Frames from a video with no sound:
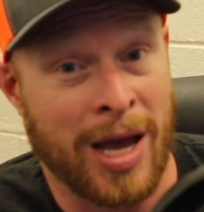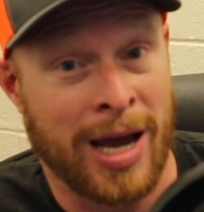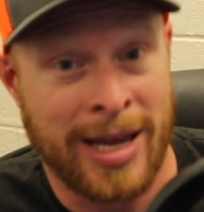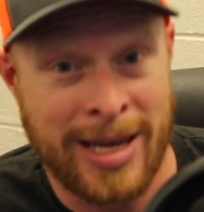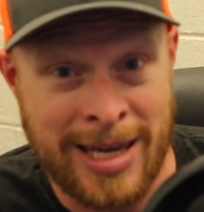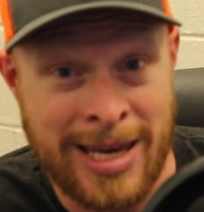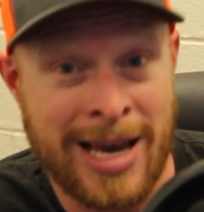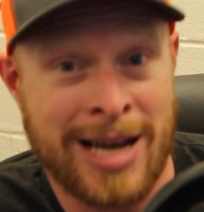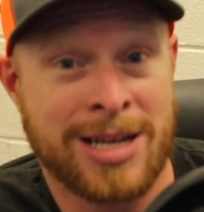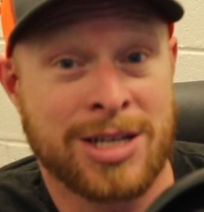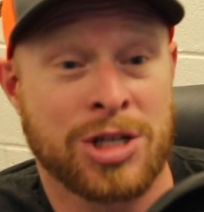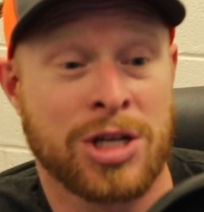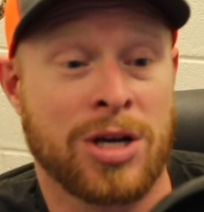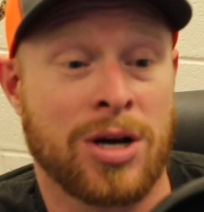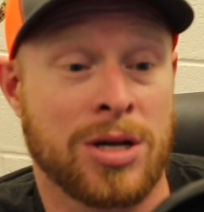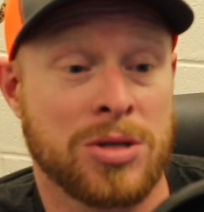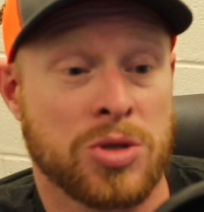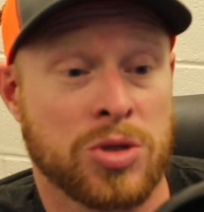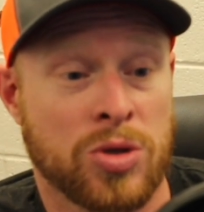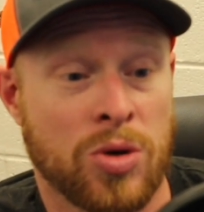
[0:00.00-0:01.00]
He actually
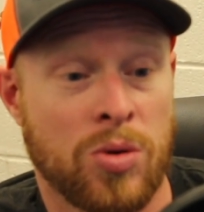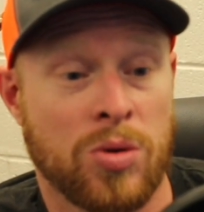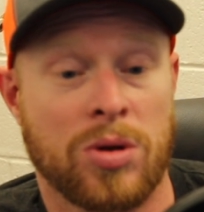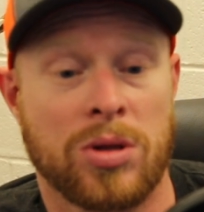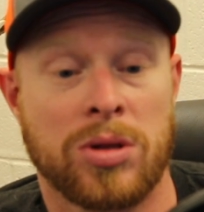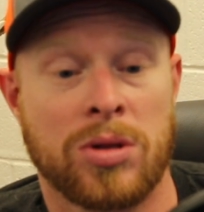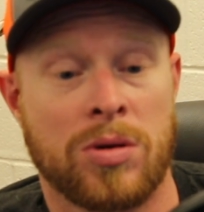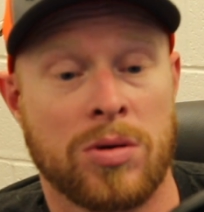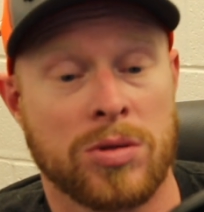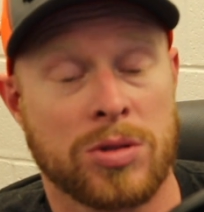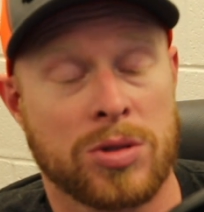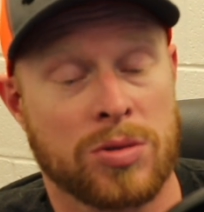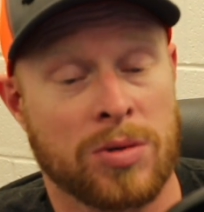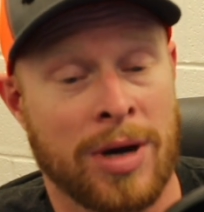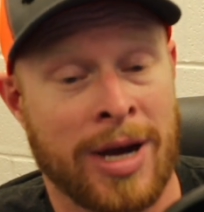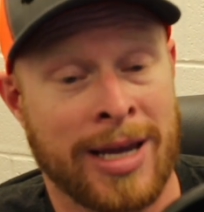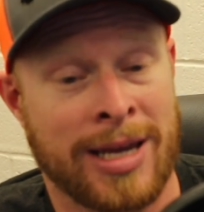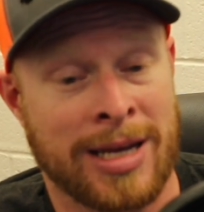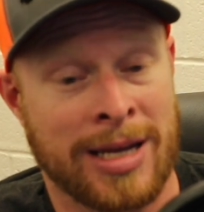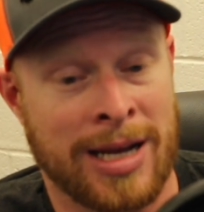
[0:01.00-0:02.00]
got so close
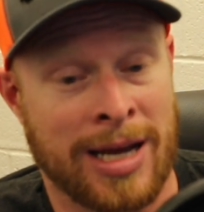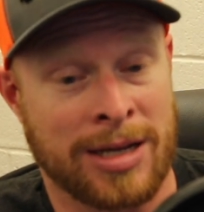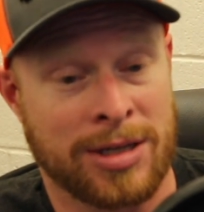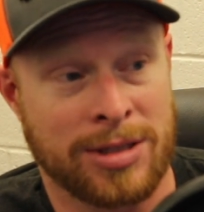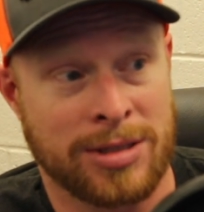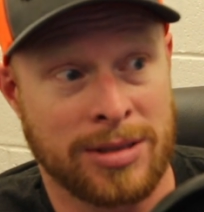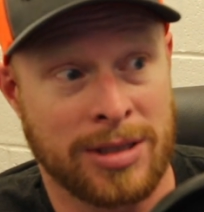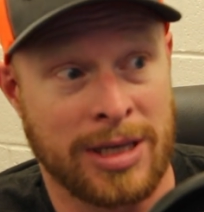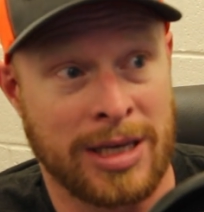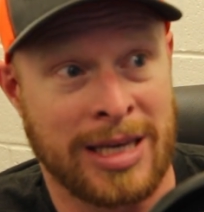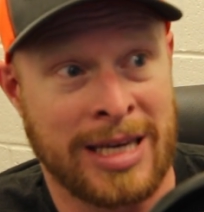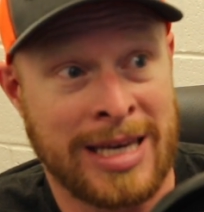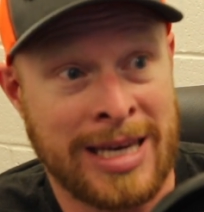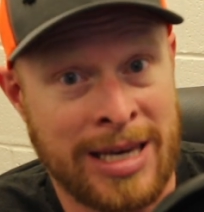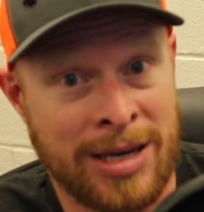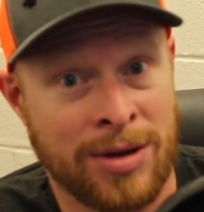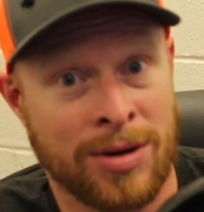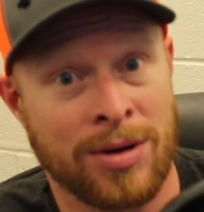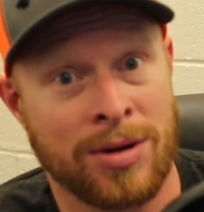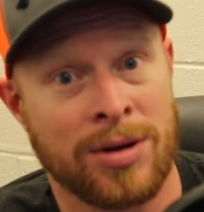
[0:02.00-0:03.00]
where I could actually
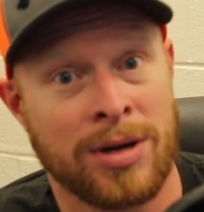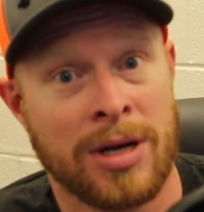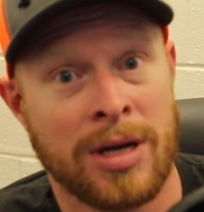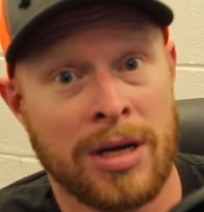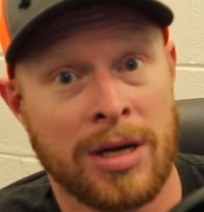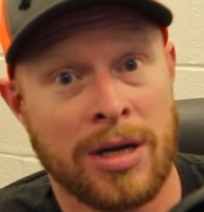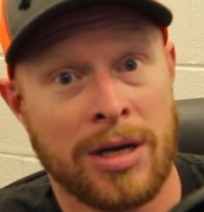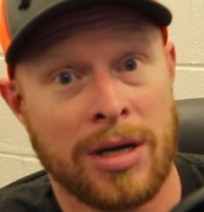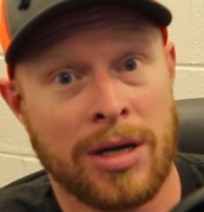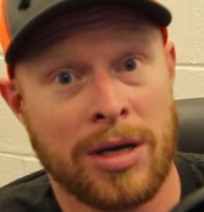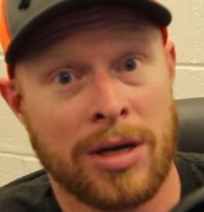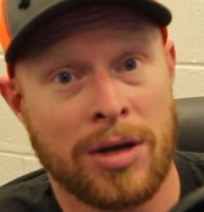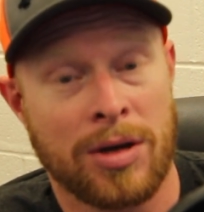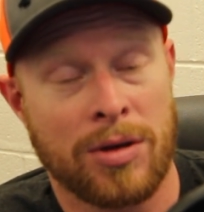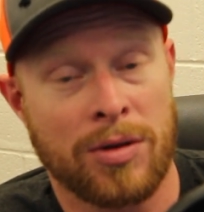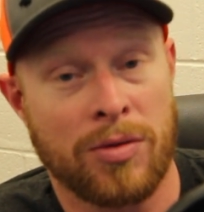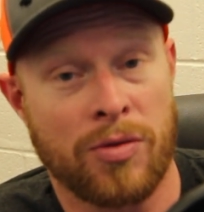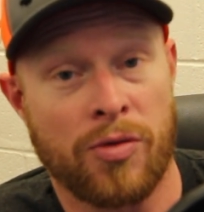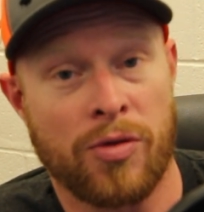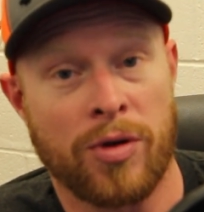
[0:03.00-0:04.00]
hear
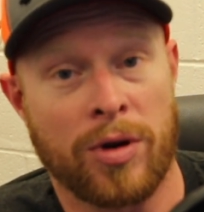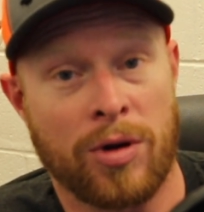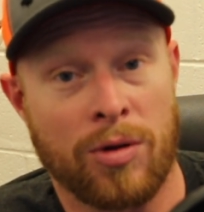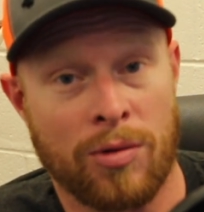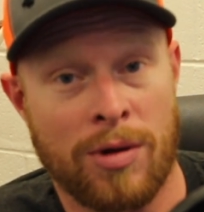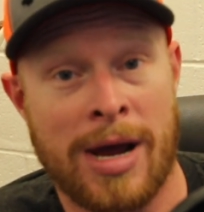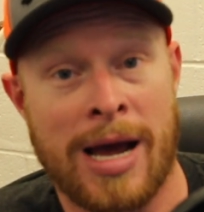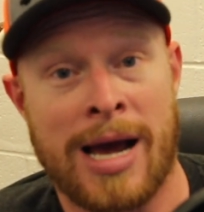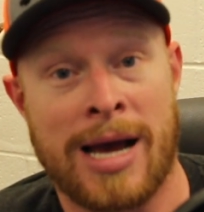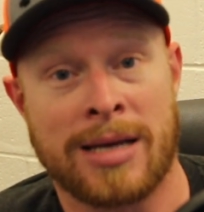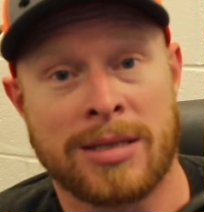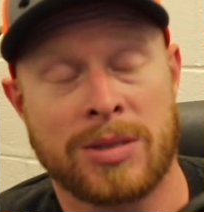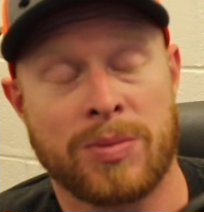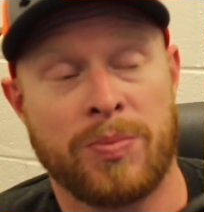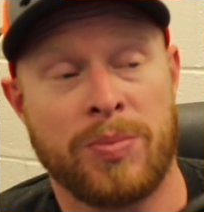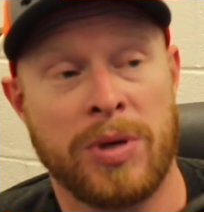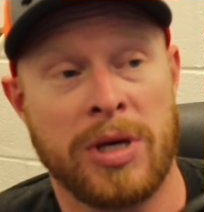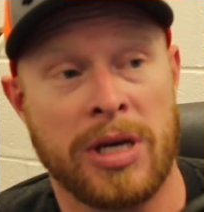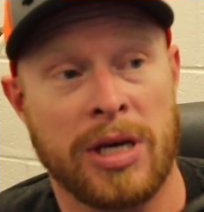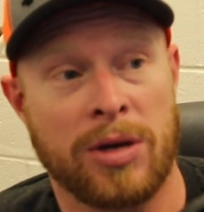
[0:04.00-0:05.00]
the grass
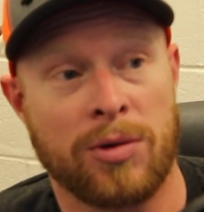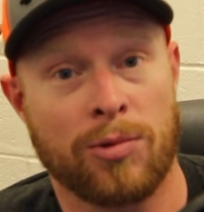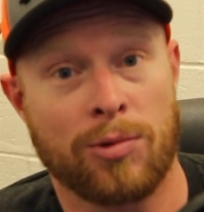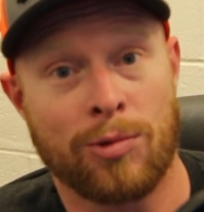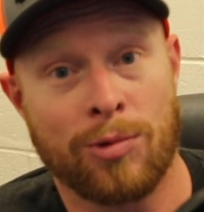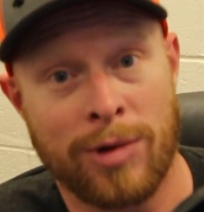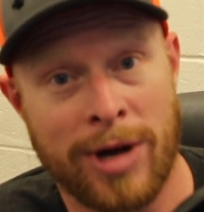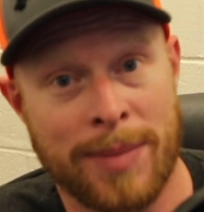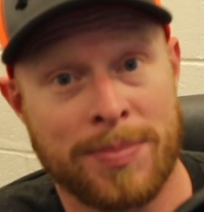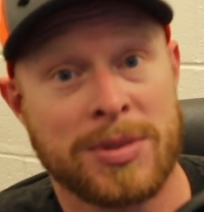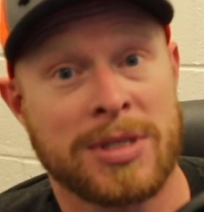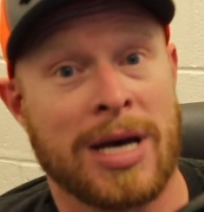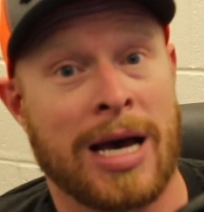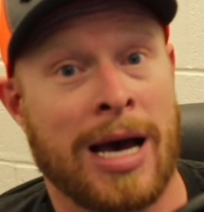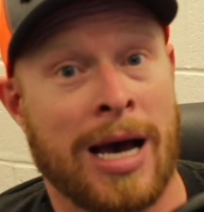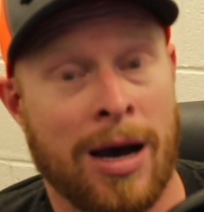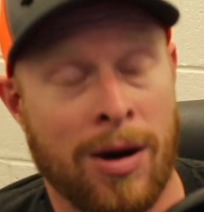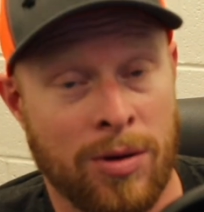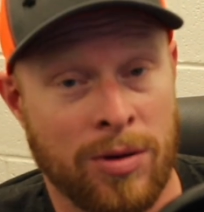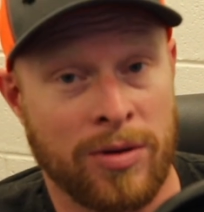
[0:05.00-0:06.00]
being ripped
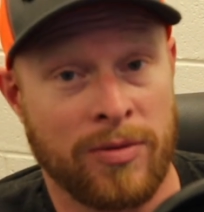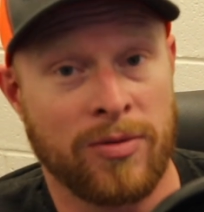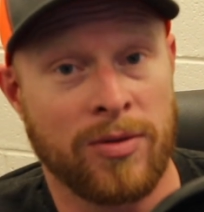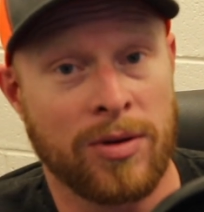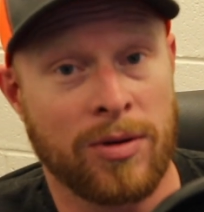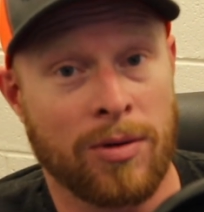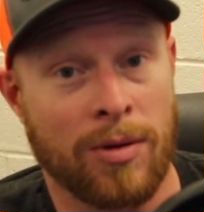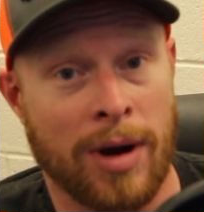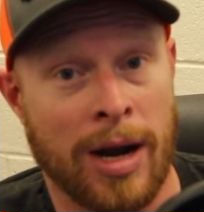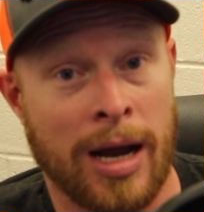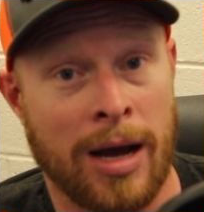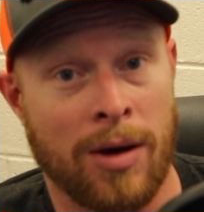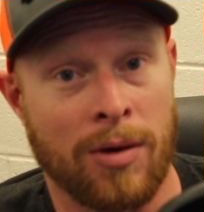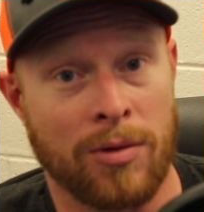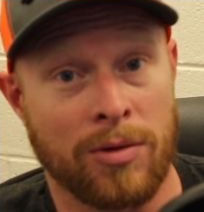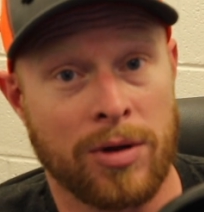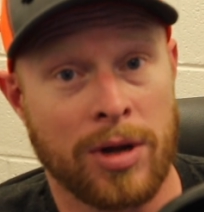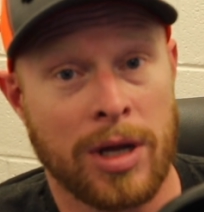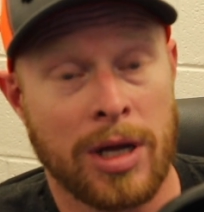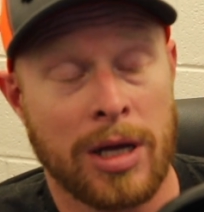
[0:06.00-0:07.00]
out of the
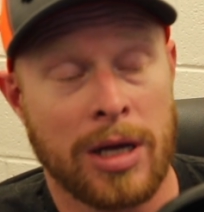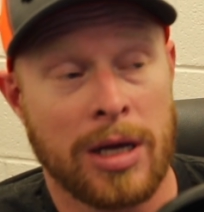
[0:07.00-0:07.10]
ground.